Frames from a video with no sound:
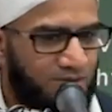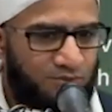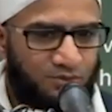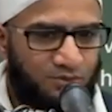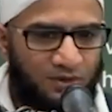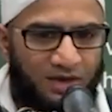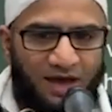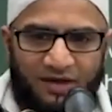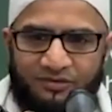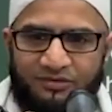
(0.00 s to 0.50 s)

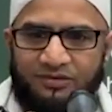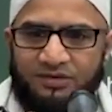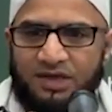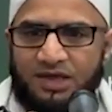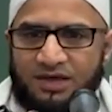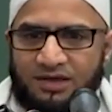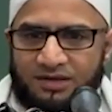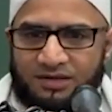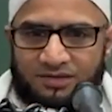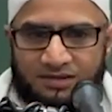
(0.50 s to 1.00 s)
But we have
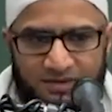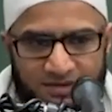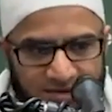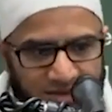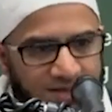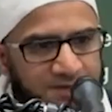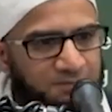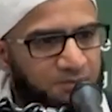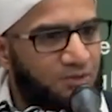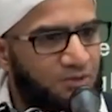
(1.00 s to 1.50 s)

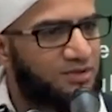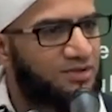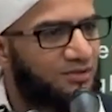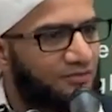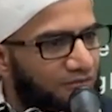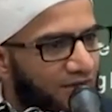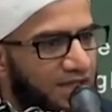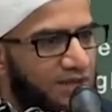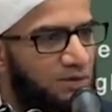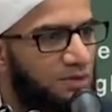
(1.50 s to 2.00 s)

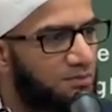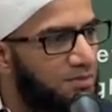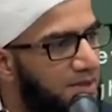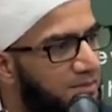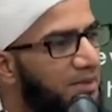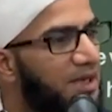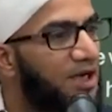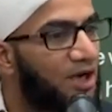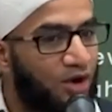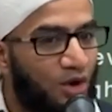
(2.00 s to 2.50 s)
disputes and fights
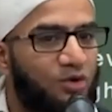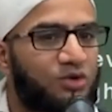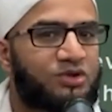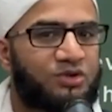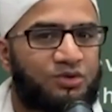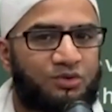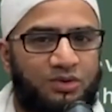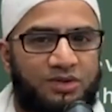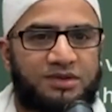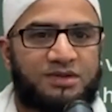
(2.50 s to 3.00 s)
with people
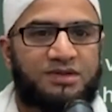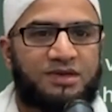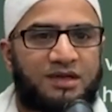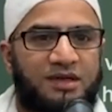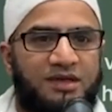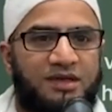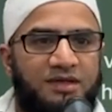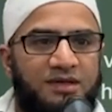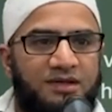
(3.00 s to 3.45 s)
close to us.